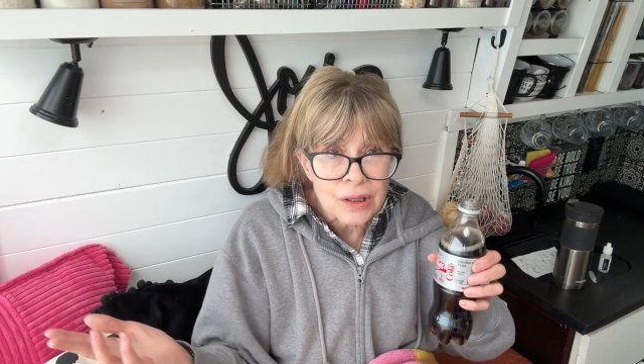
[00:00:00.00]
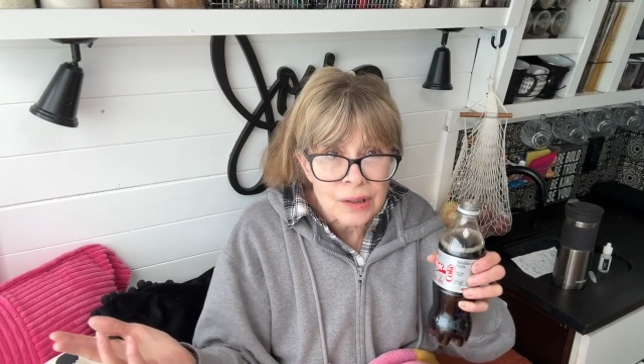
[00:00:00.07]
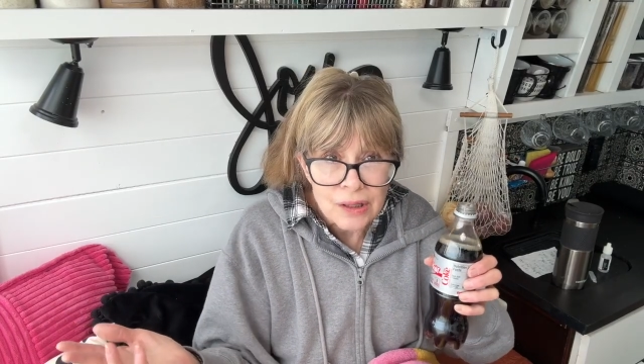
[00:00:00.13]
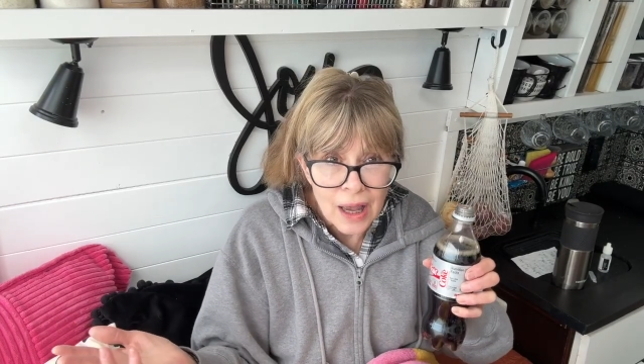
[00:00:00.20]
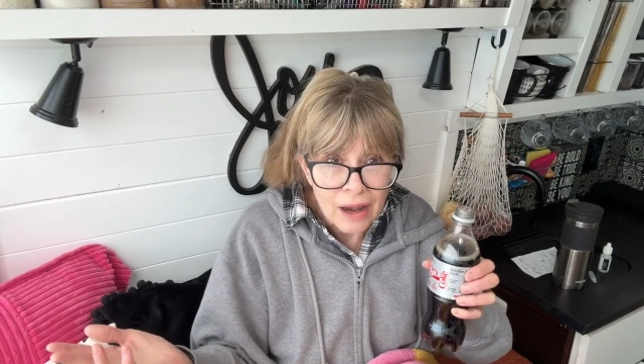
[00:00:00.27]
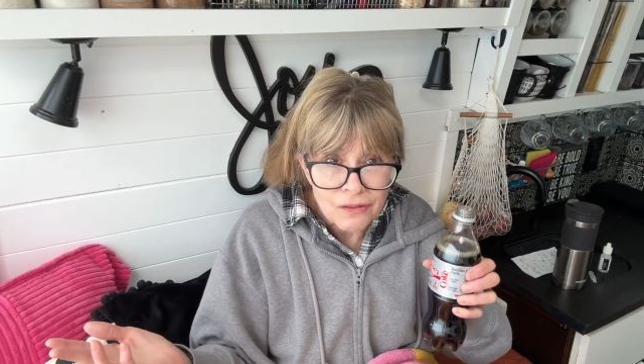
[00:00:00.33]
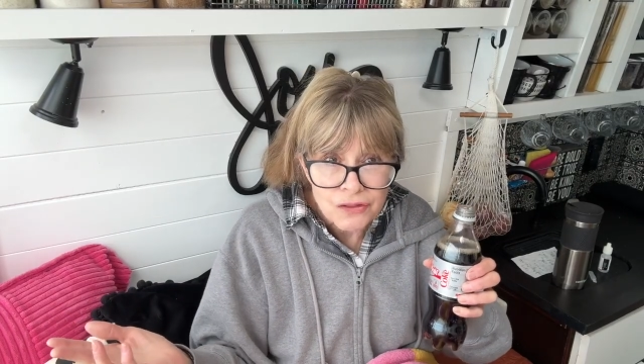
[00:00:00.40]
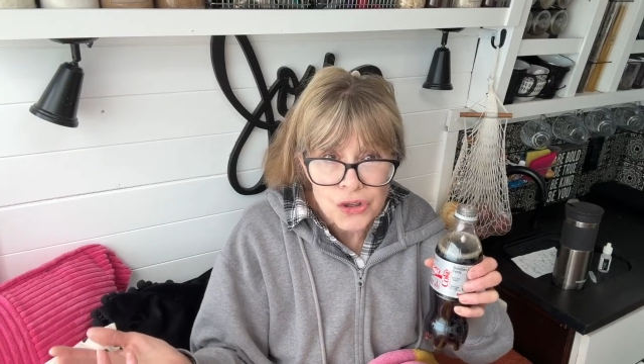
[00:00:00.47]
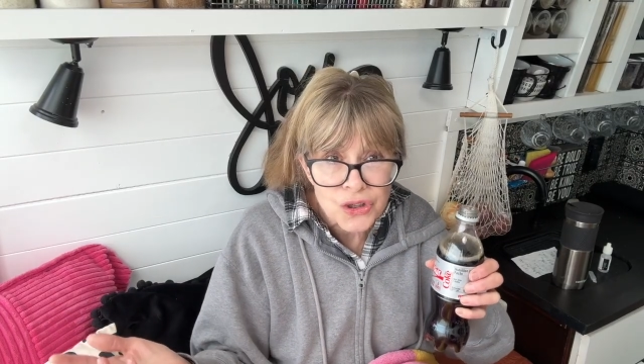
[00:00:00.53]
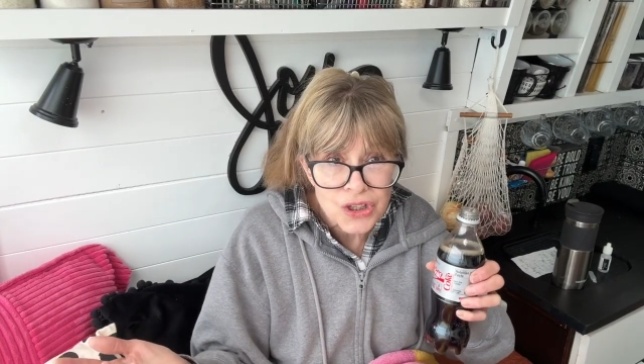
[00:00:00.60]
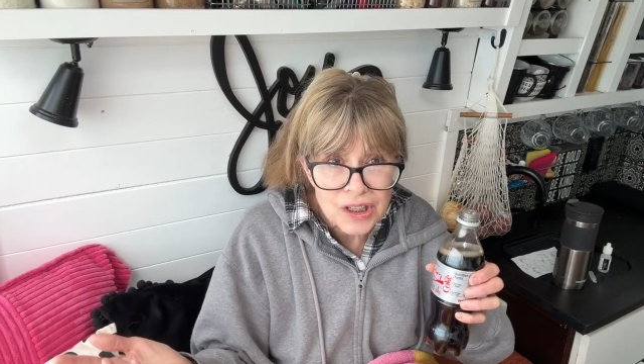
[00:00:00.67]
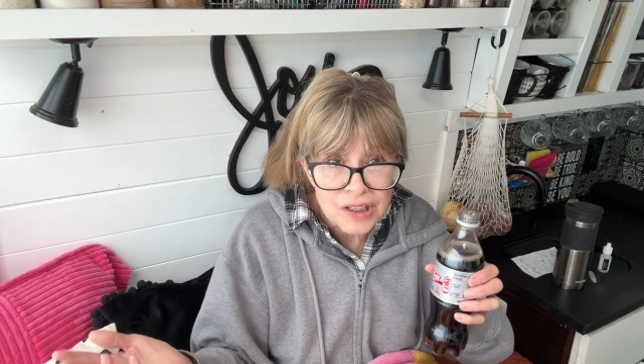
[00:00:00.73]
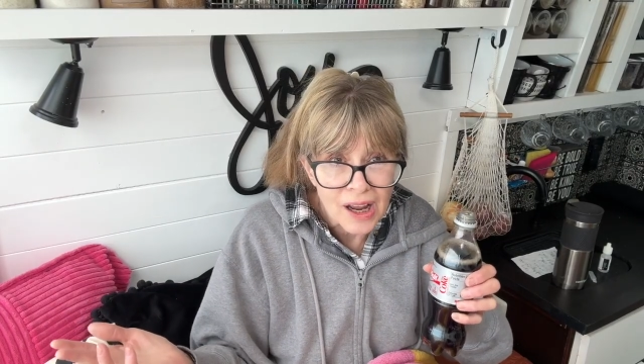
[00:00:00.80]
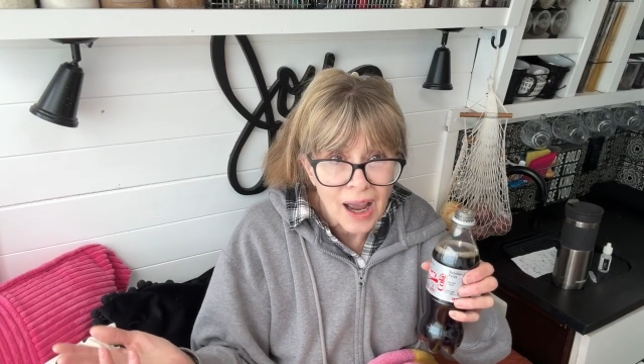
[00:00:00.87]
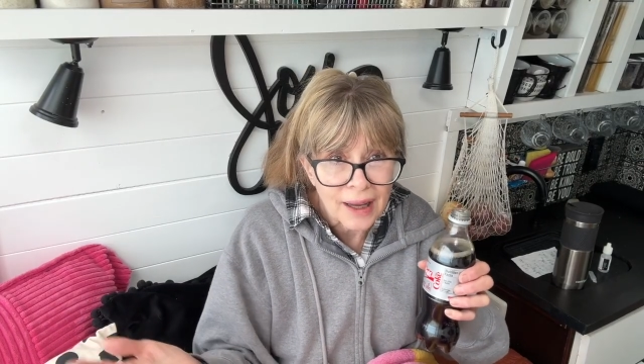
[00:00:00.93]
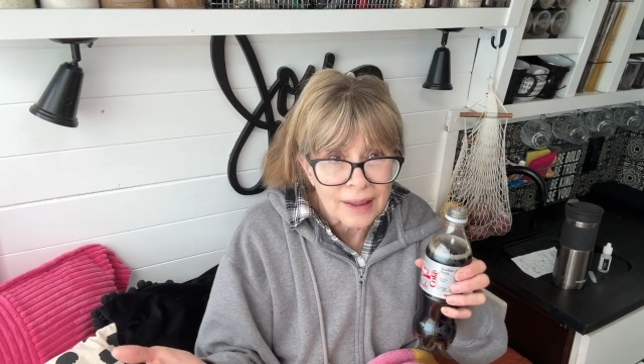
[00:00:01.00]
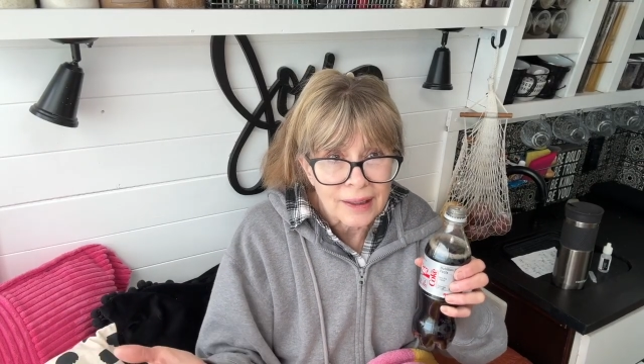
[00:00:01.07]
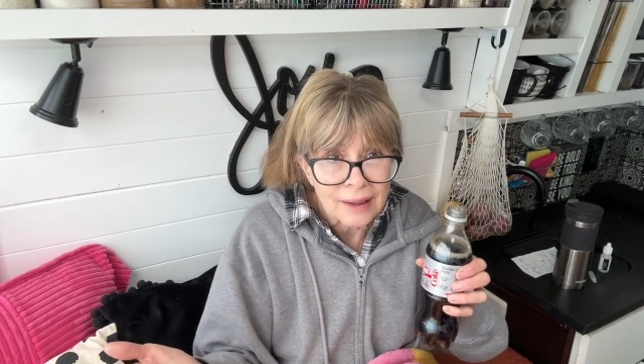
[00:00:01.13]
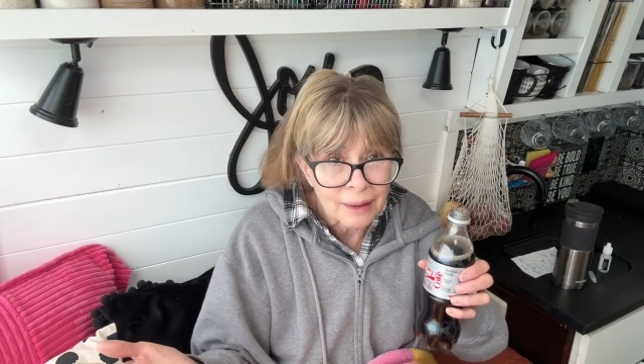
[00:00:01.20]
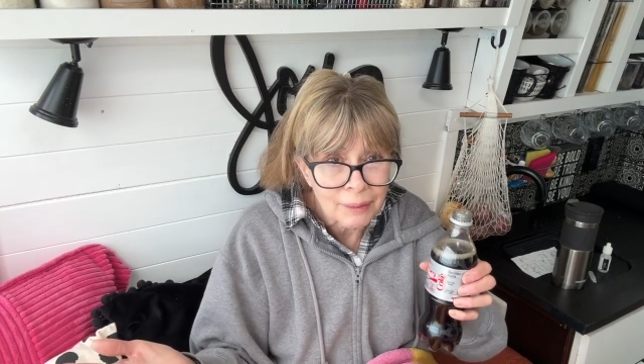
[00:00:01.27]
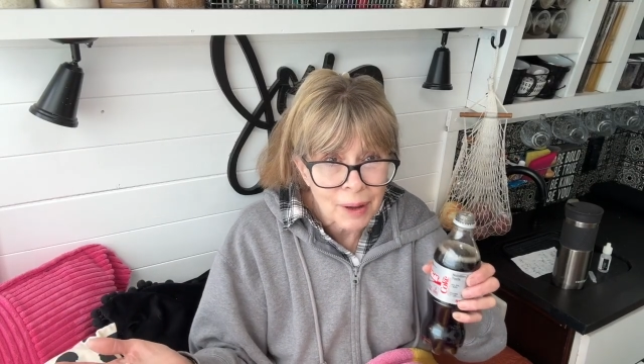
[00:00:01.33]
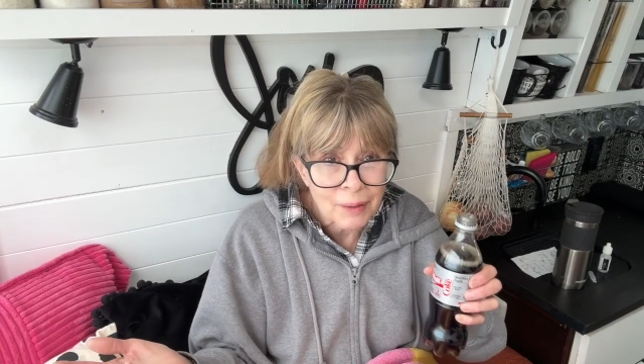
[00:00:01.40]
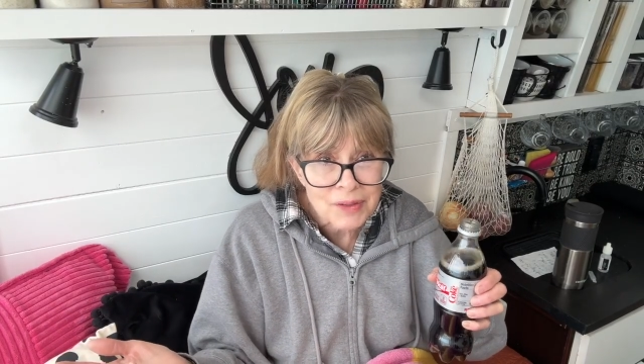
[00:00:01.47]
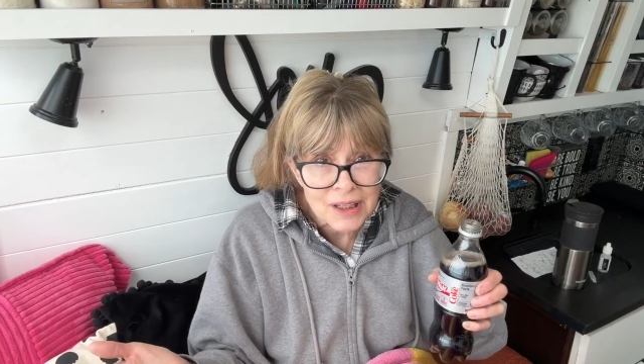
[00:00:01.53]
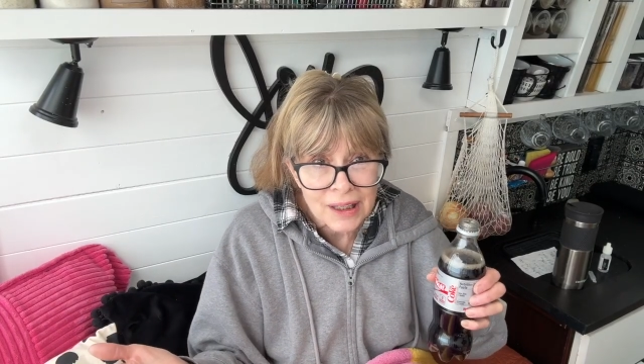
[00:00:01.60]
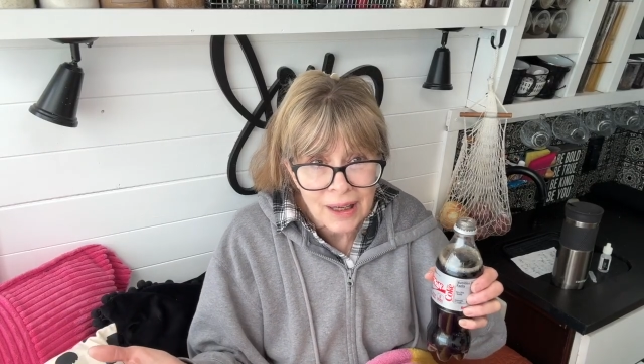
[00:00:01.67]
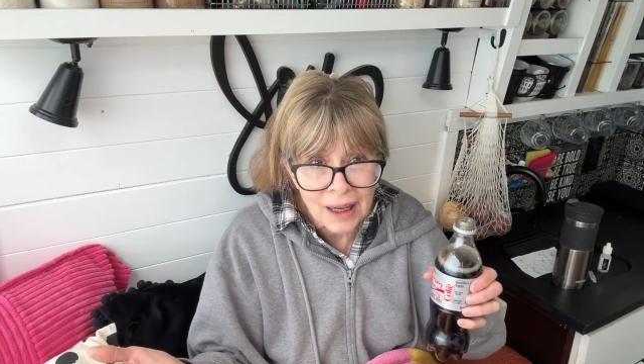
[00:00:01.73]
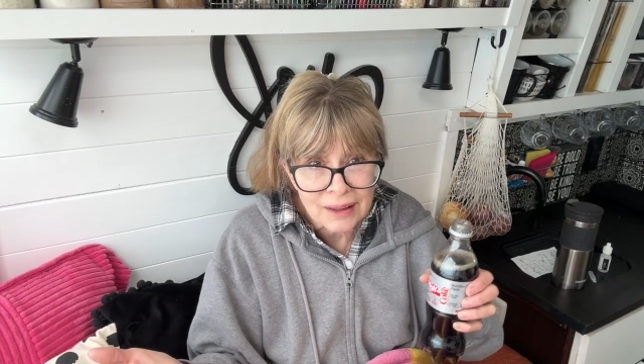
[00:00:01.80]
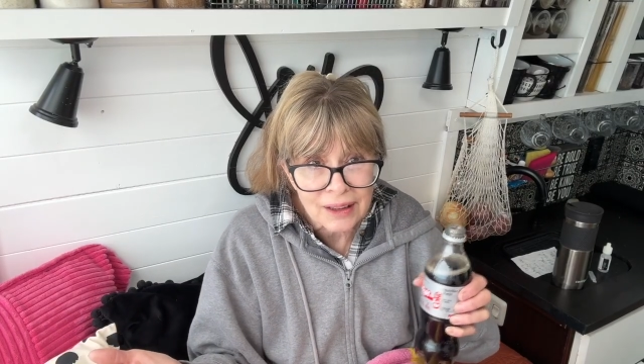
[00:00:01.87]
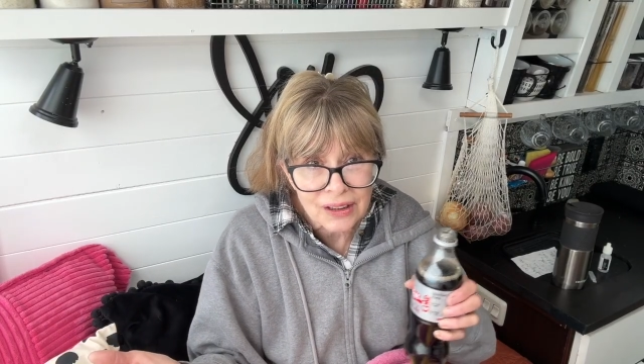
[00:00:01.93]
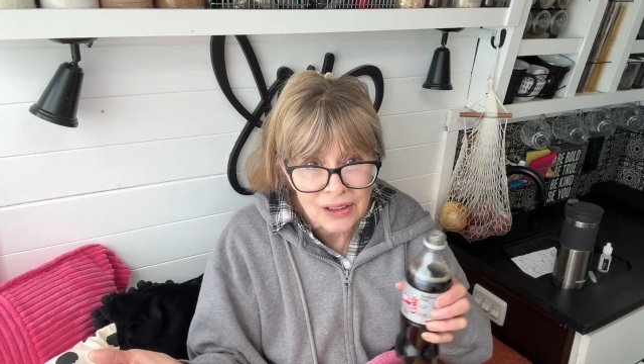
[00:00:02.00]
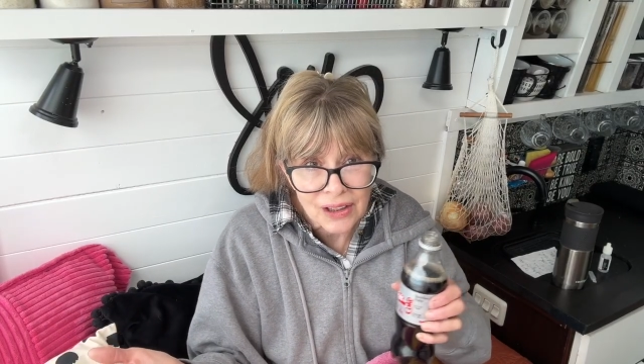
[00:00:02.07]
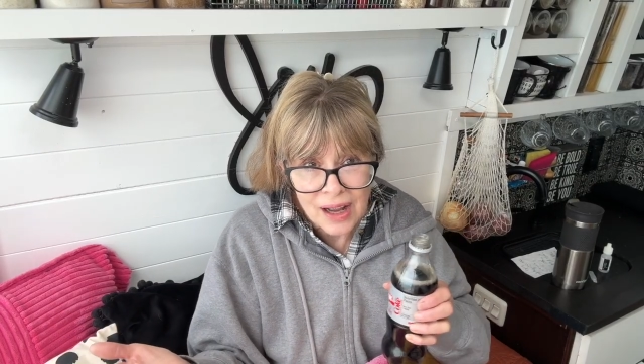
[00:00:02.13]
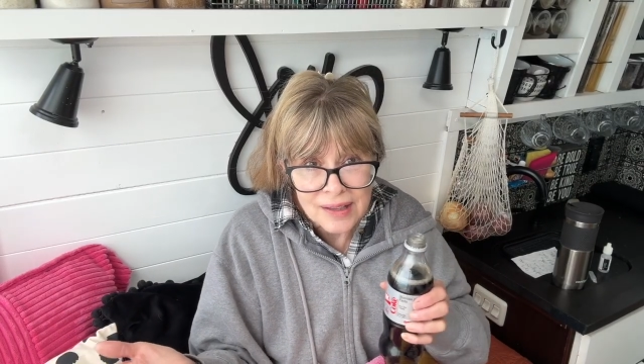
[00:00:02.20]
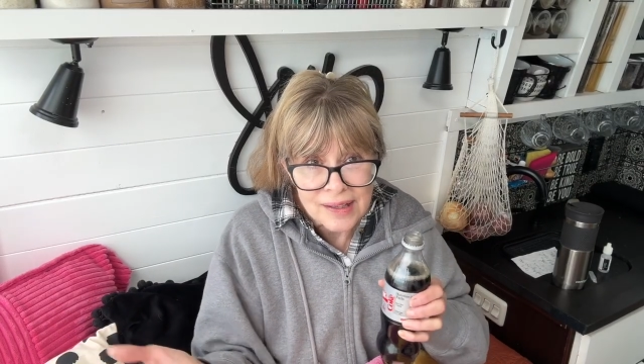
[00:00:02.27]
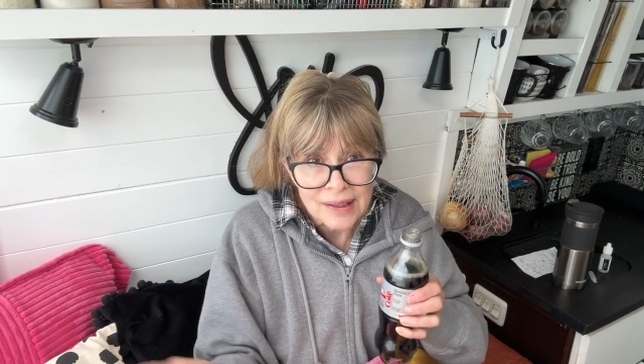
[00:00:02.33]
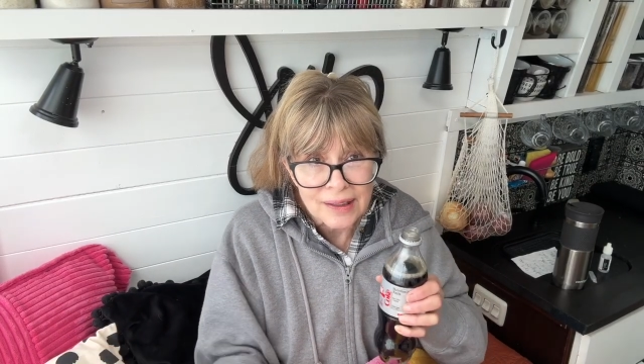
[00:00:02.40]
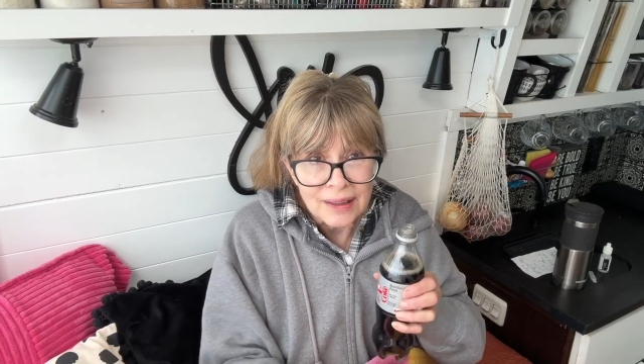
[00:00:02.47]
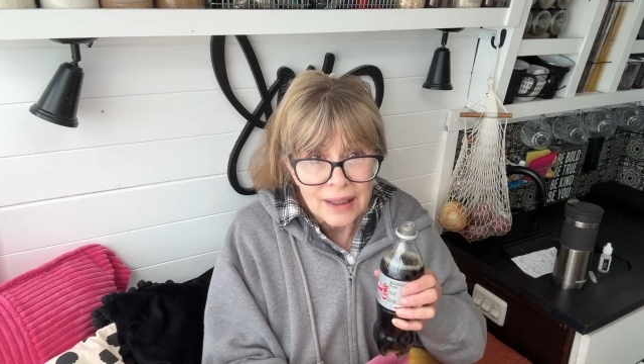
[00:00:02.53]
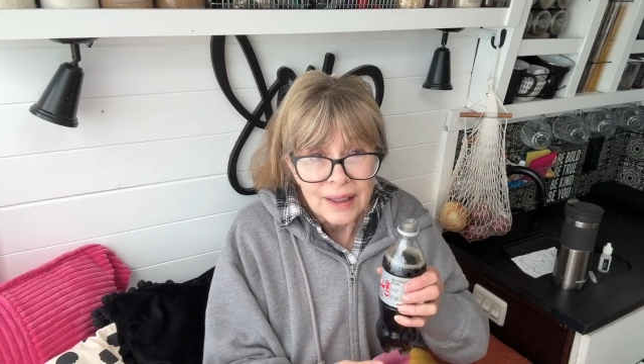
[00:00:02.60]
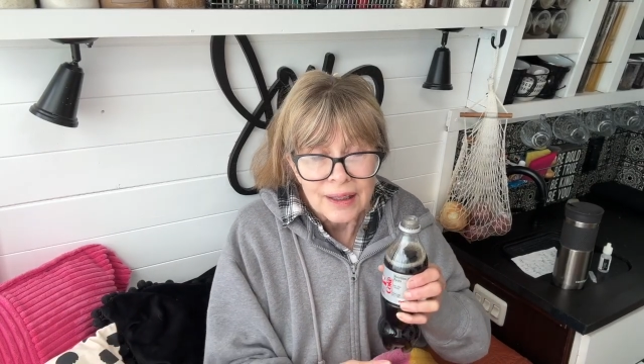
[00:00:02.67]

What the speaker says: after she died and I'm emptying out the closet,